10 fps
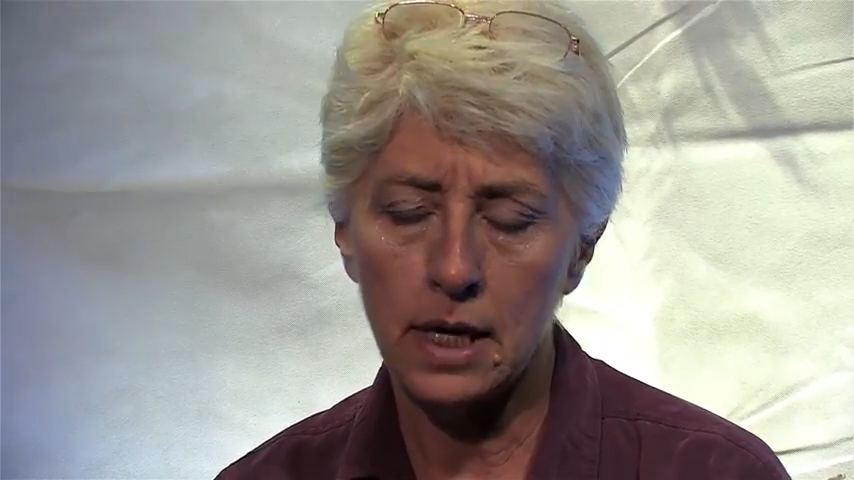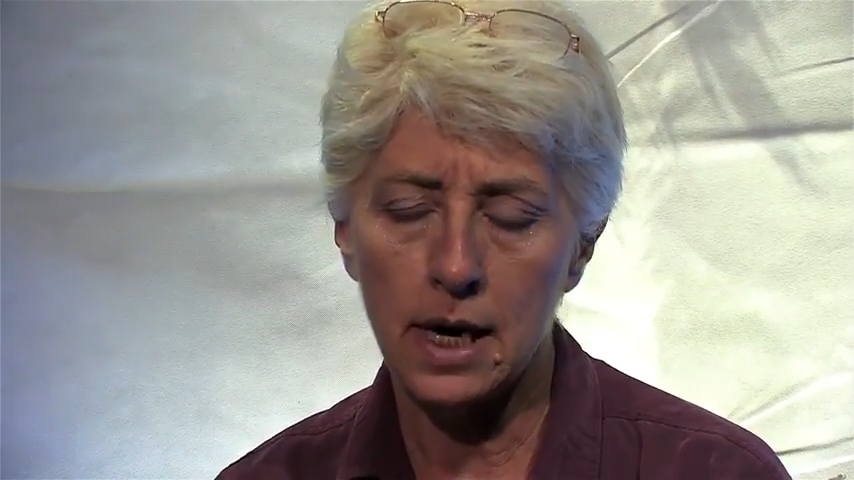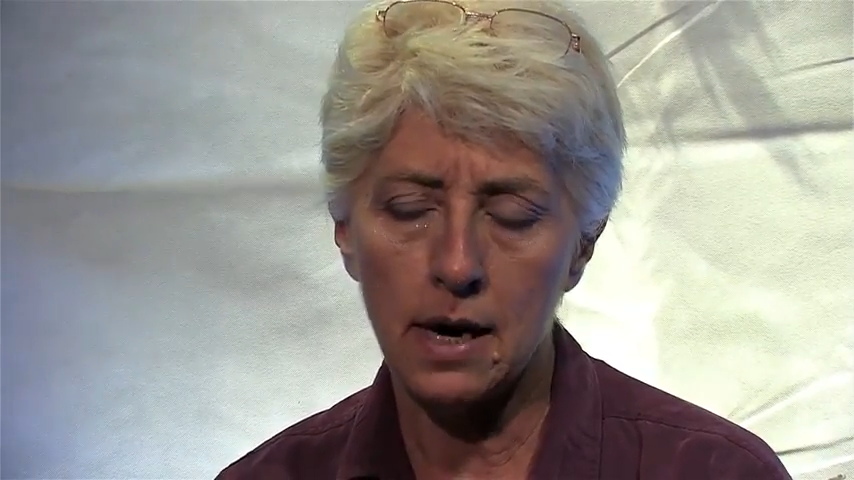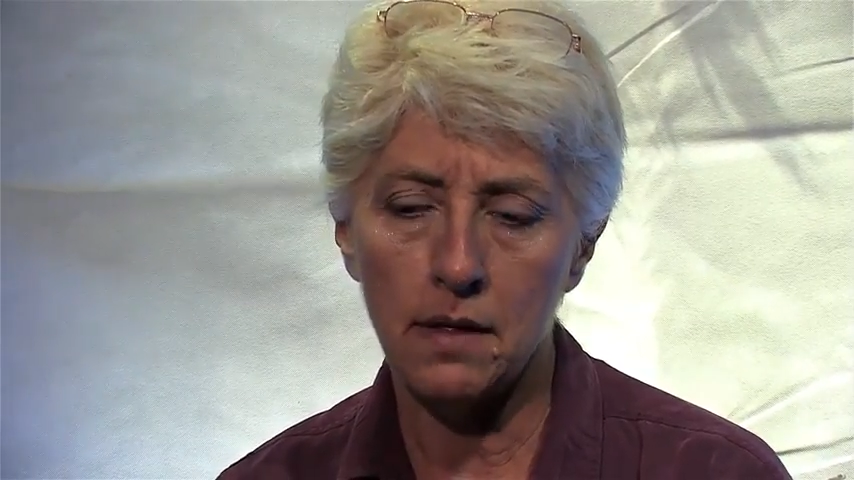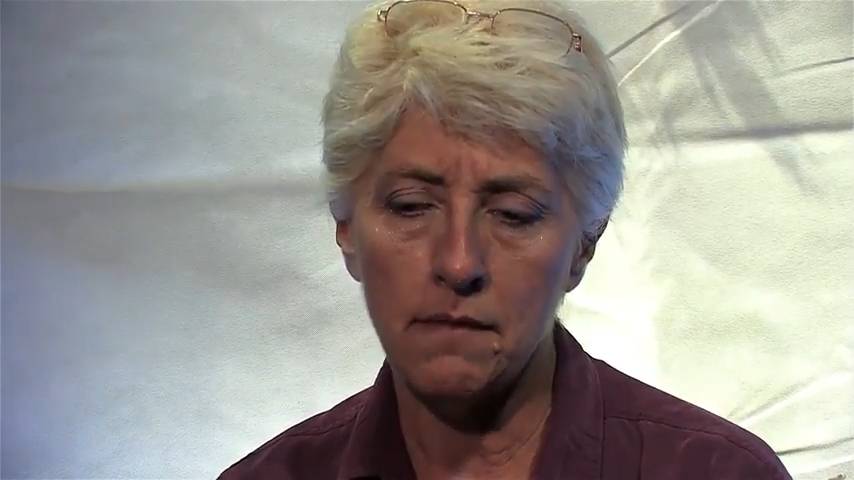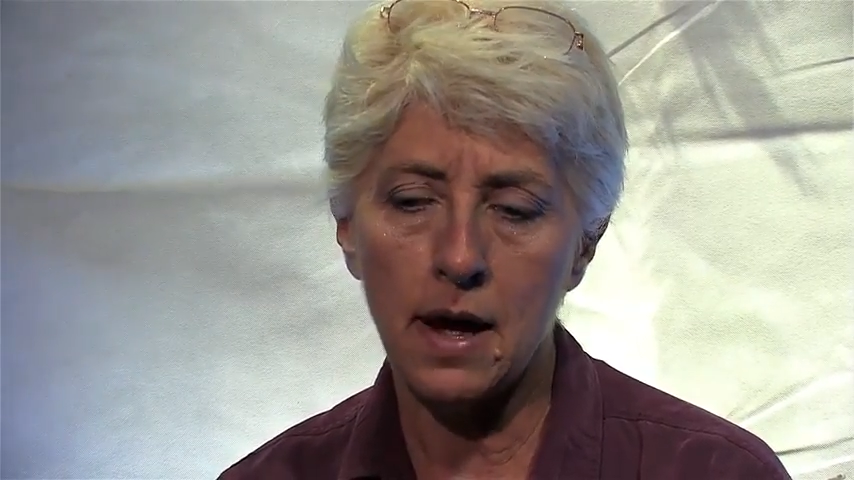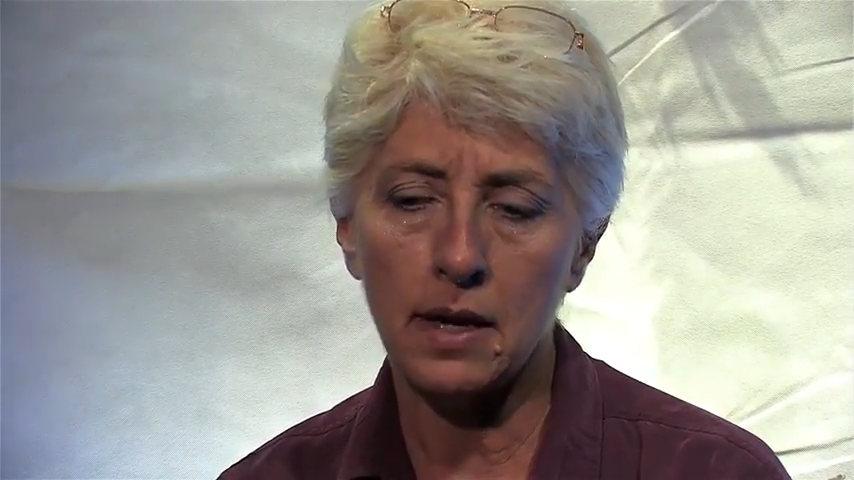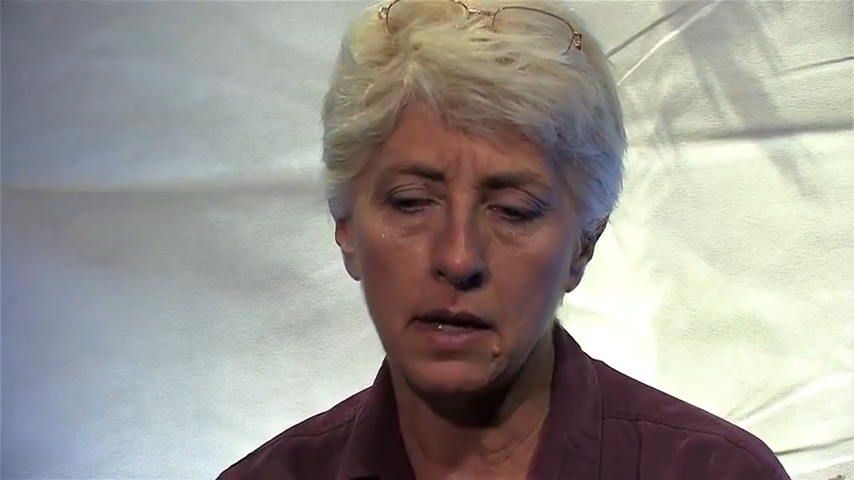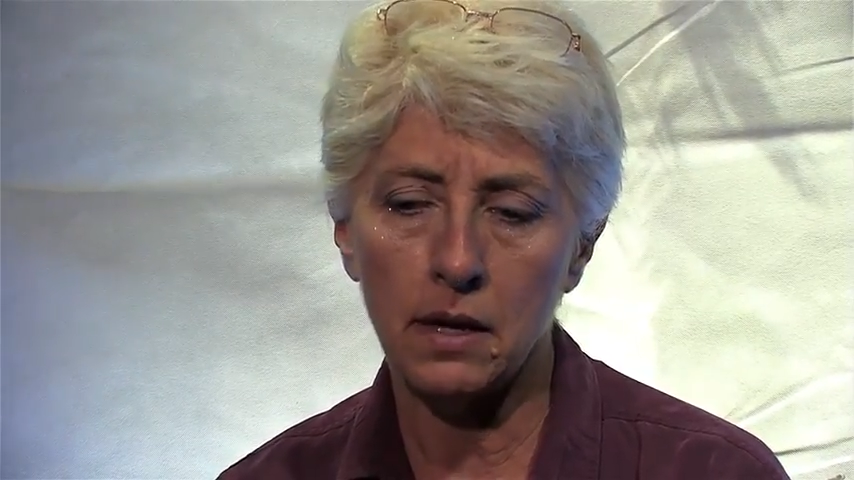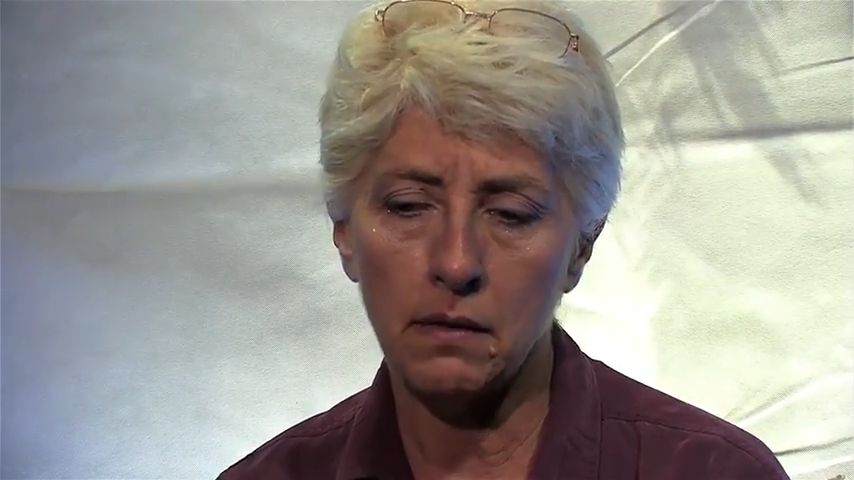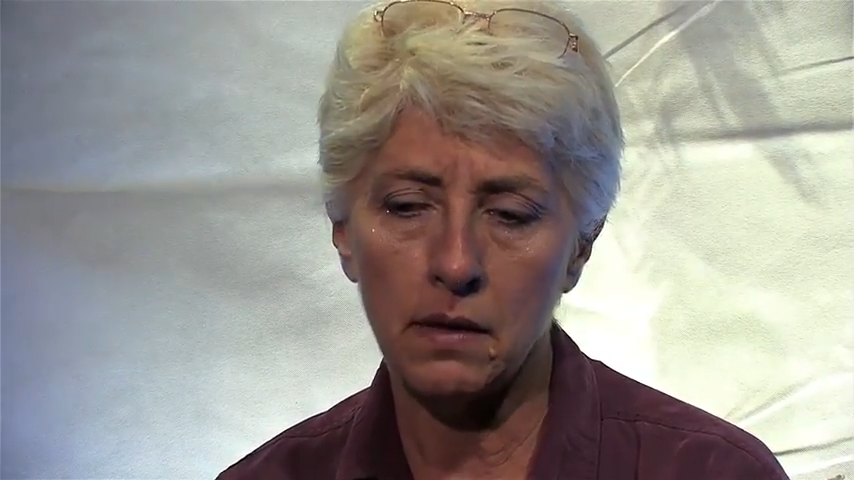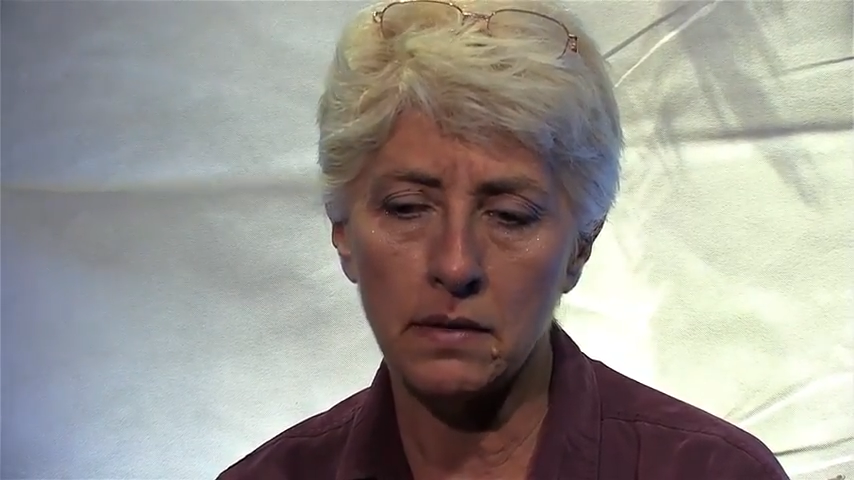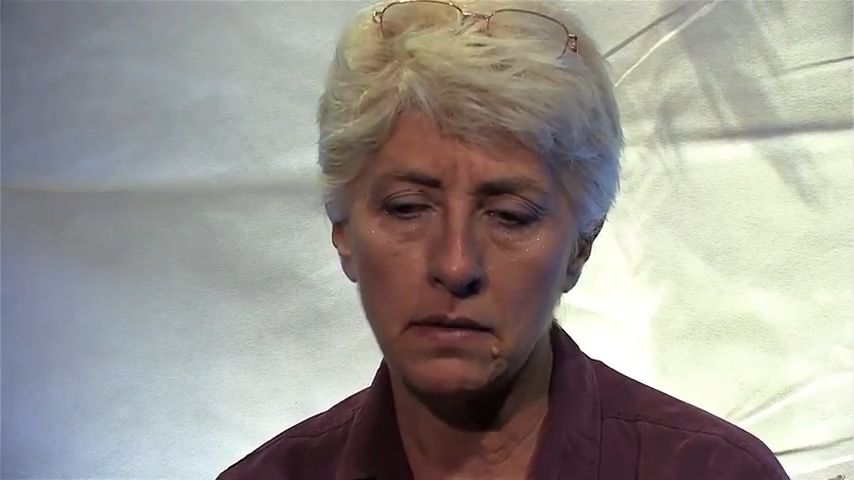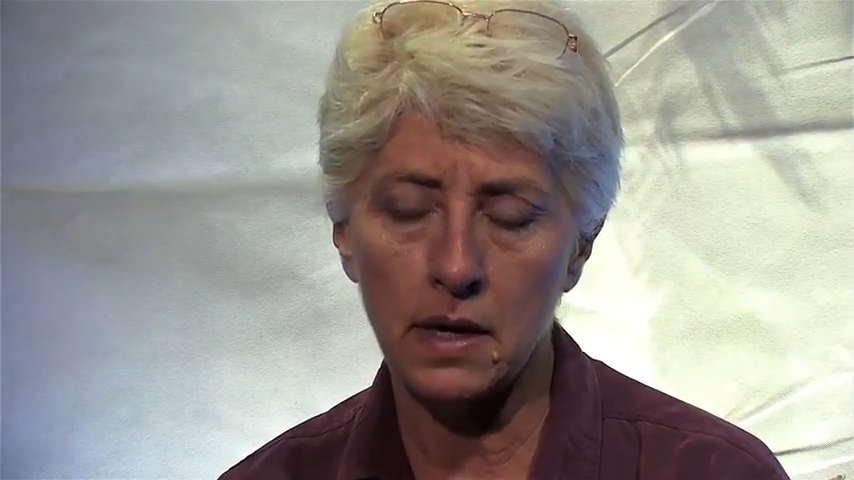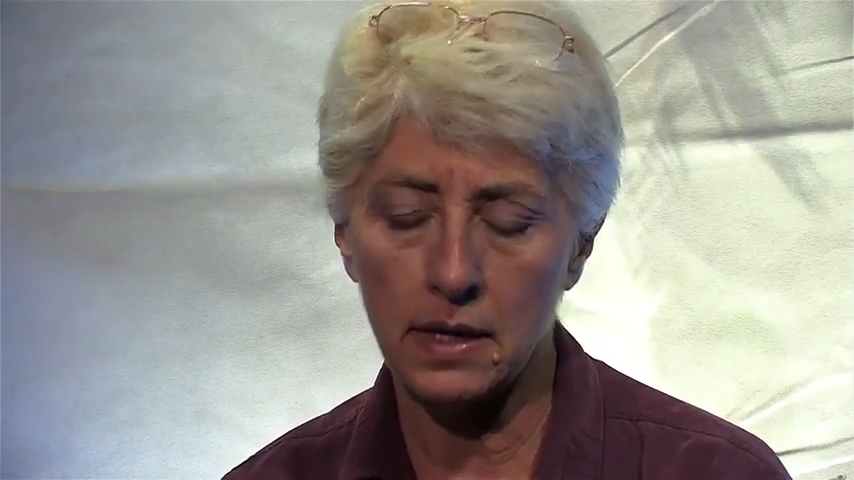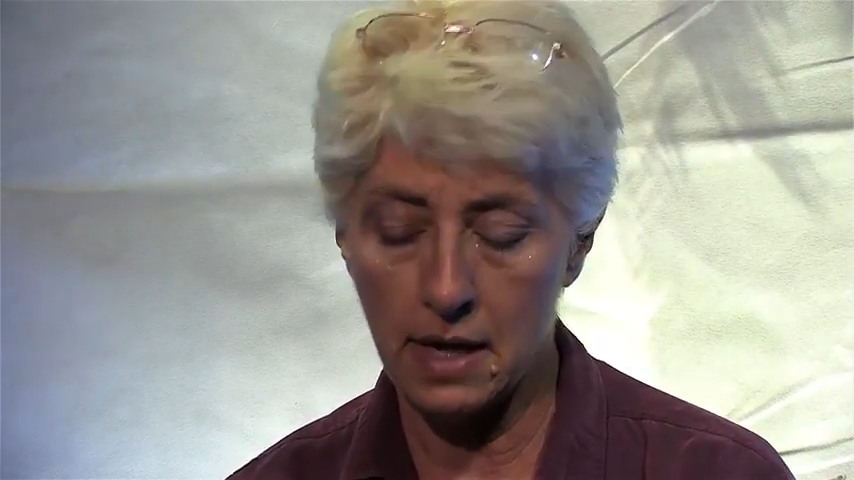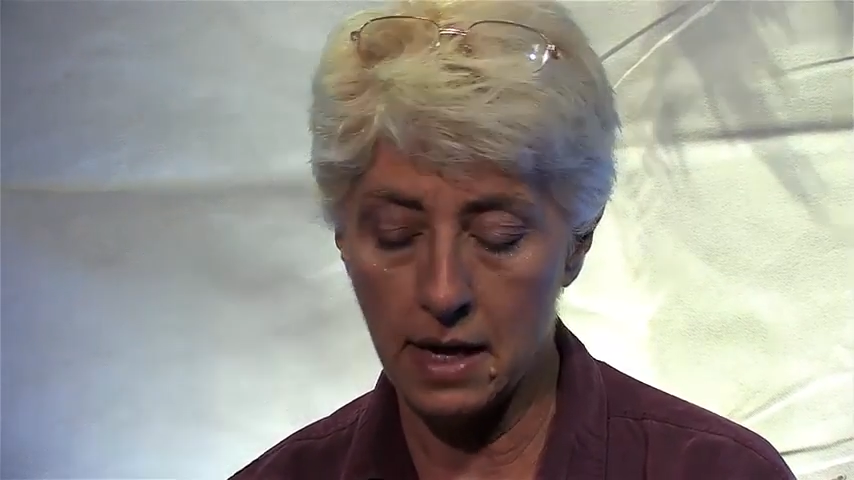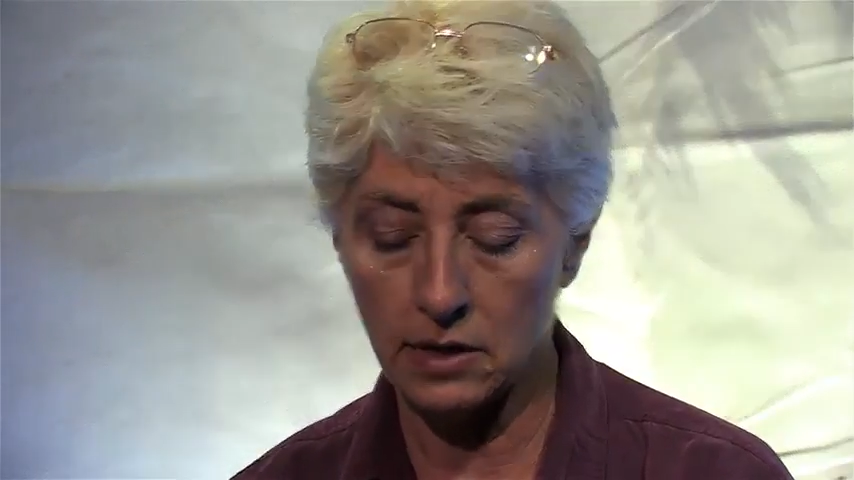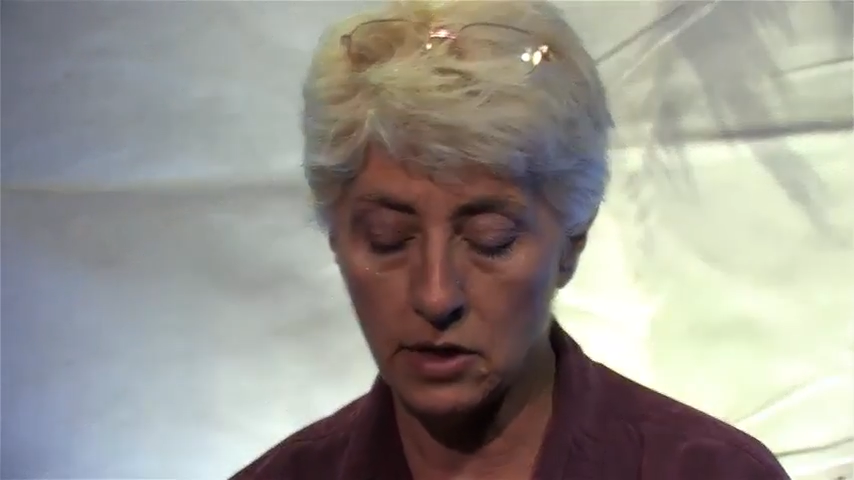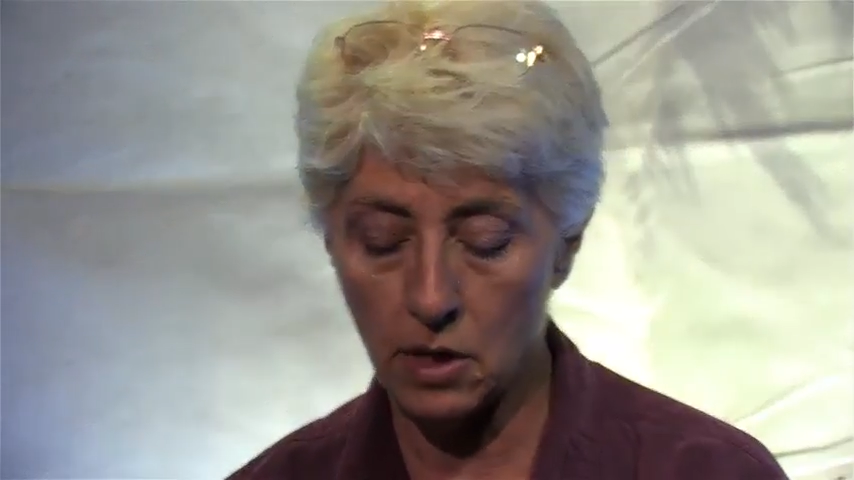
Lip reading: the Vatican and things like that.